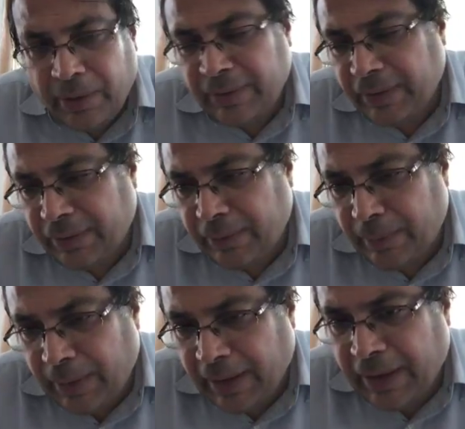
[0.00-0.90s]
this is
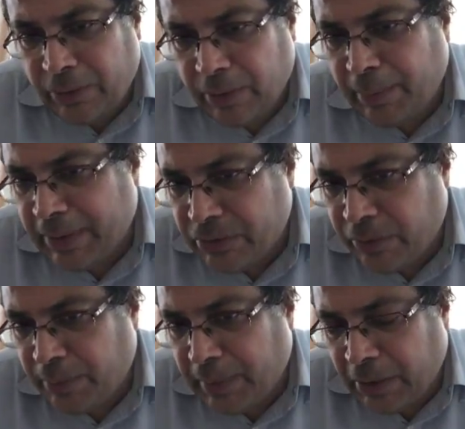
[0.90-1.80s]
again to the best
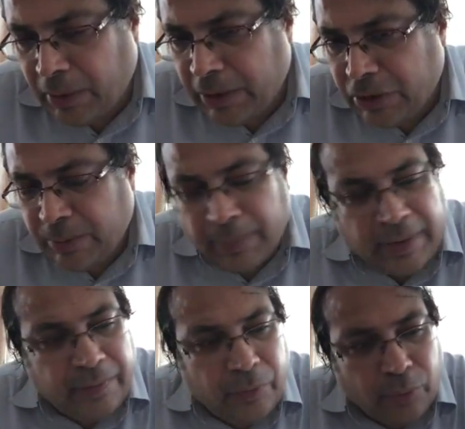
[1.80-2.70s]
of my knowledge and belief.